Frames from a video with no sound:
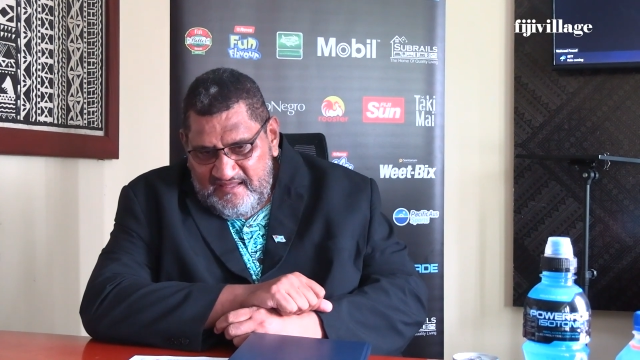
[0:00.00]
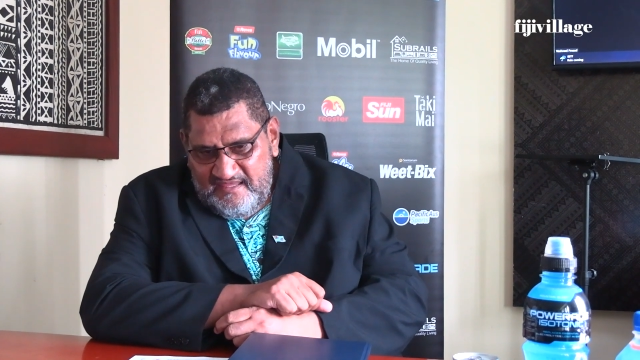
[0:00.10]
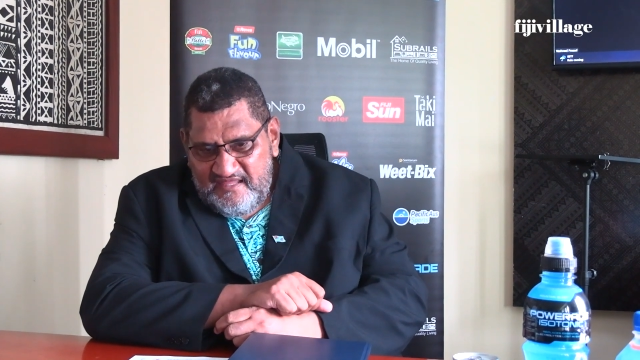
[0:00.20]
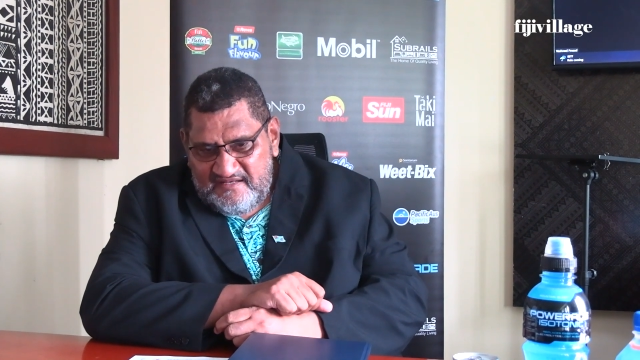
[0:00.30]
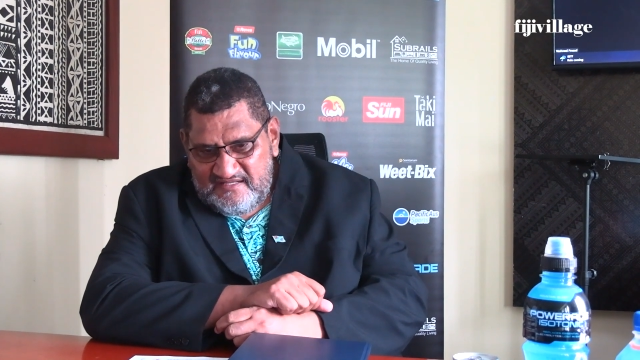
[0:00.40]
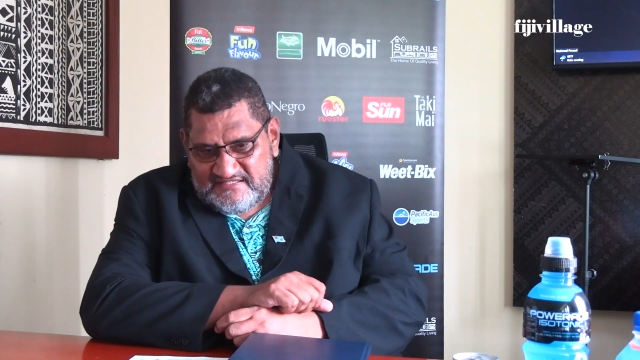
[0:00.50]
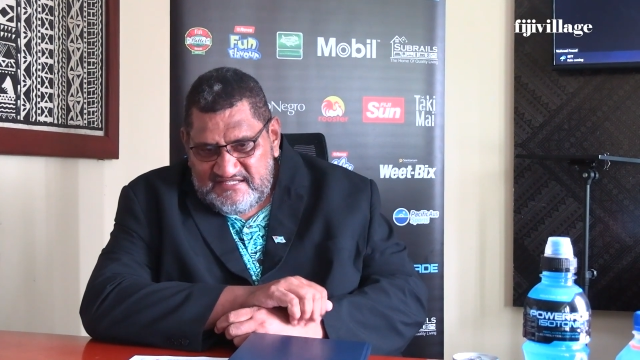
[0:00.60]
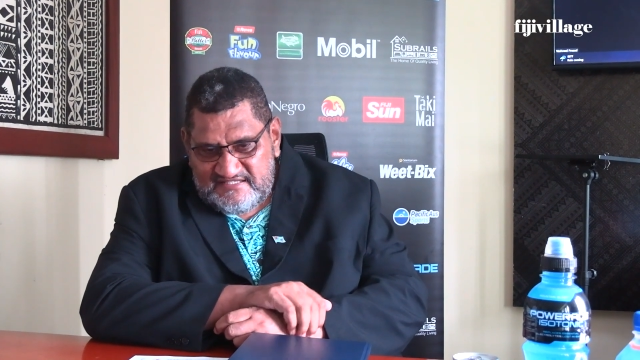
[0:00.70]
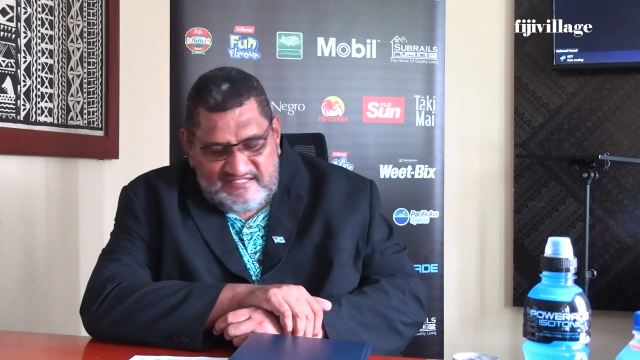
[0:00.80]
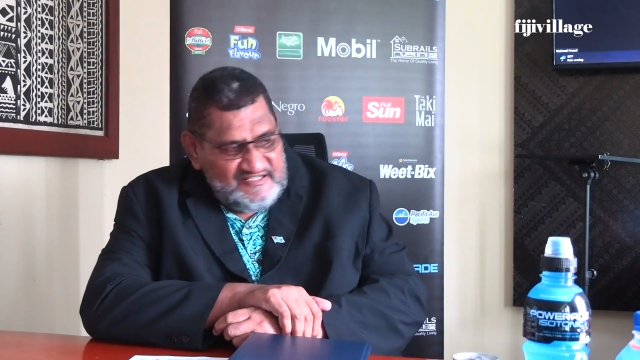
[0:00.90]
and
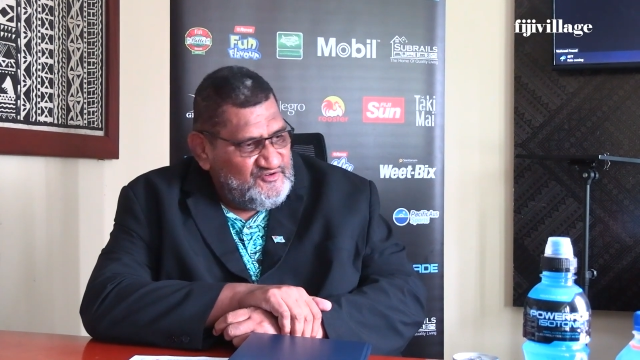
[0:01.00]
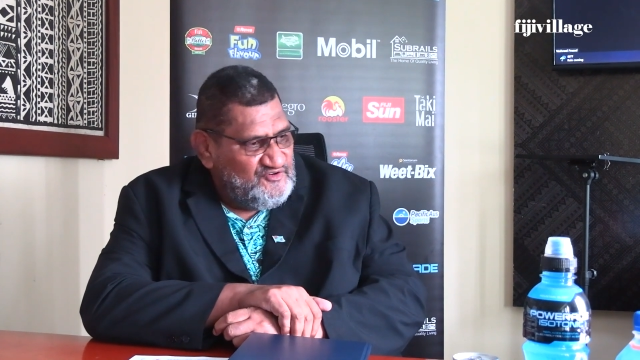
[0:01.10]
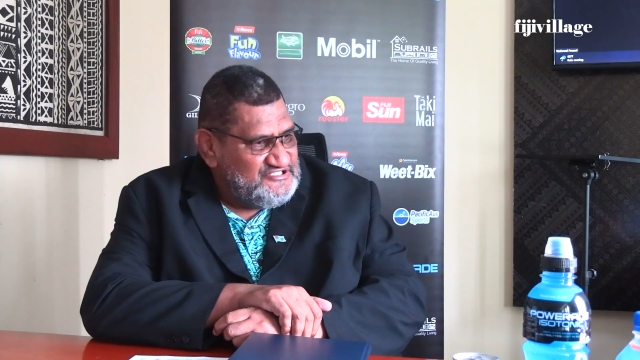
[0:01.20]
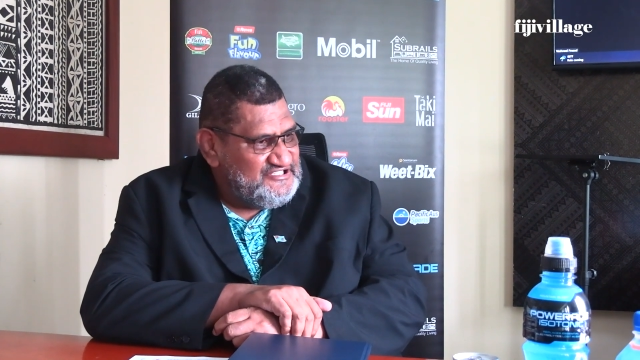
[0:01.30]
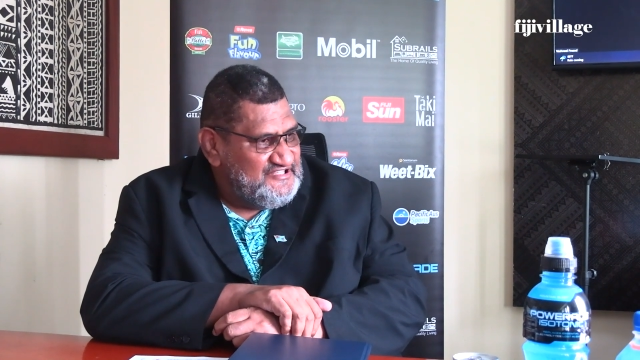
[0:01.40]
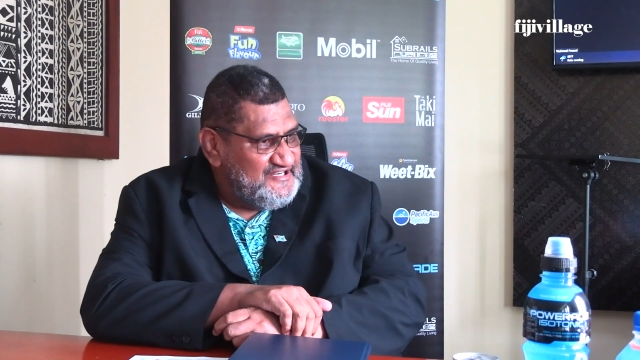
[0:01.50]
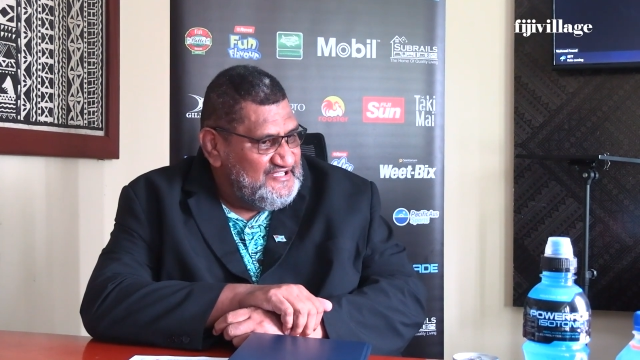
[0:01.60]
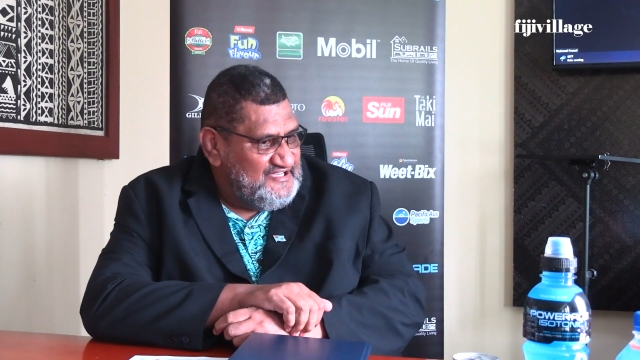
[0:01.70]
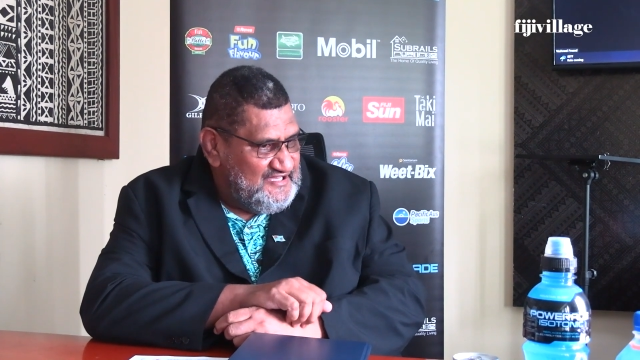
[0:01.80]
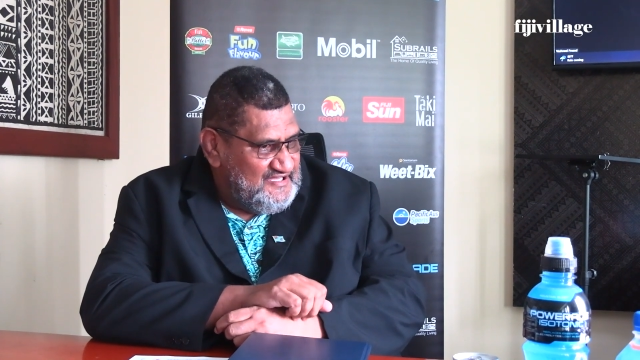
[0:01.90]
seriously
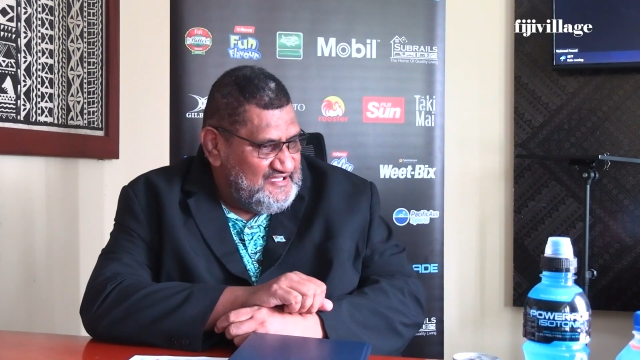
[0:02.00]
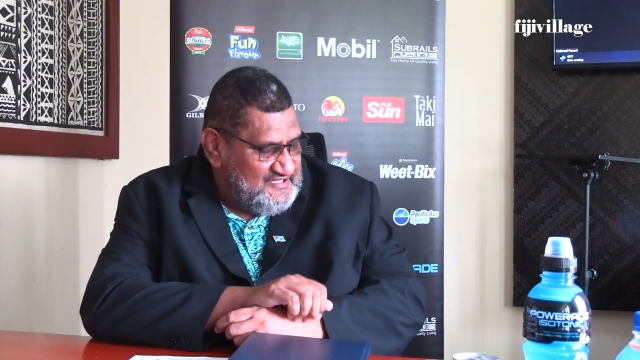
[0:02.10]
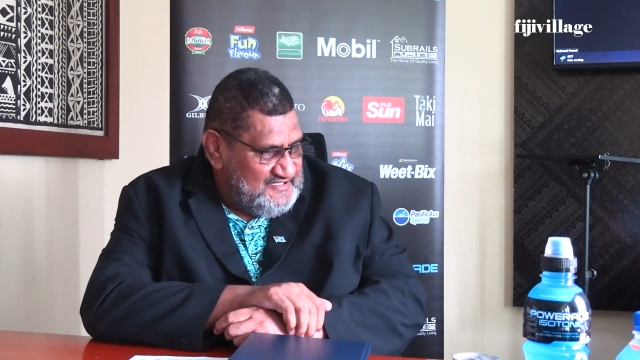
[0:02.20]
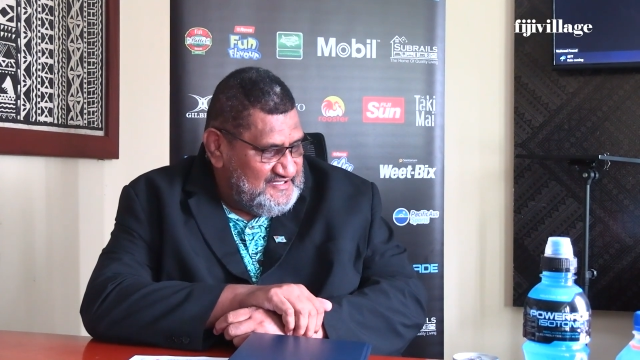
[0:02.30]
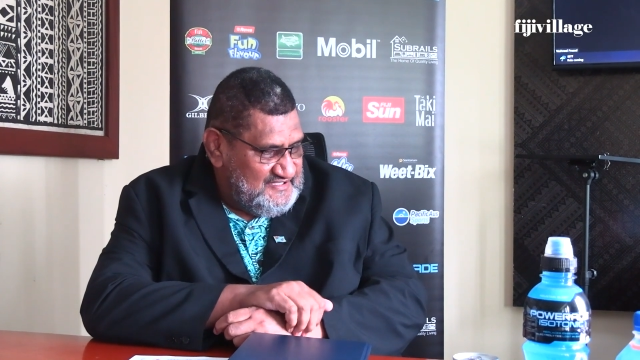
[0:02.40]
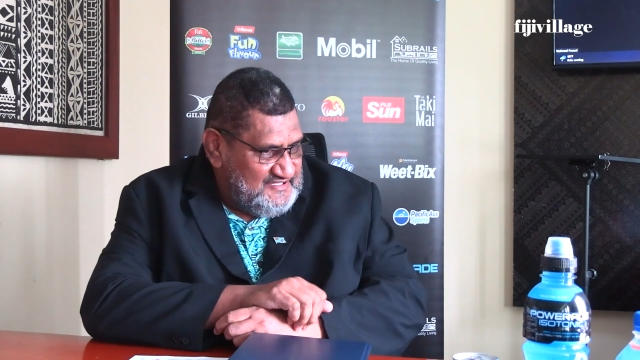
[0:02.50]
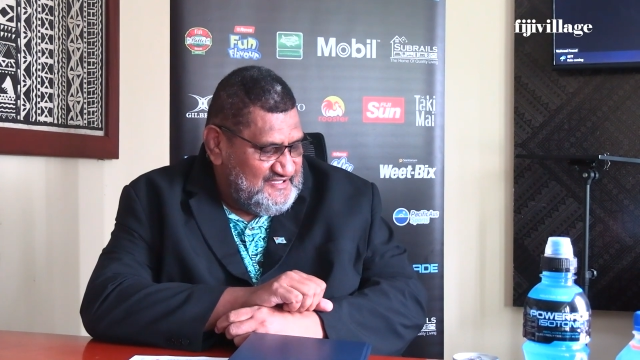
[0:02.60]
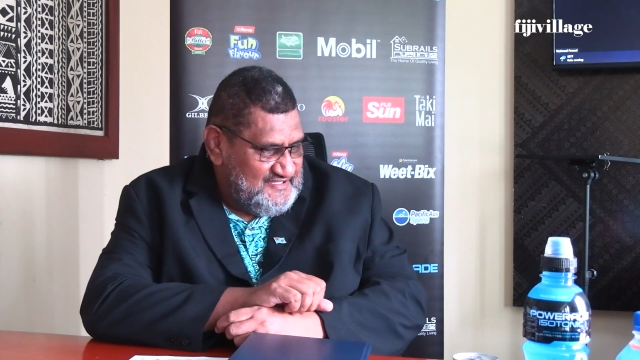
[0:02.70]
considering uh,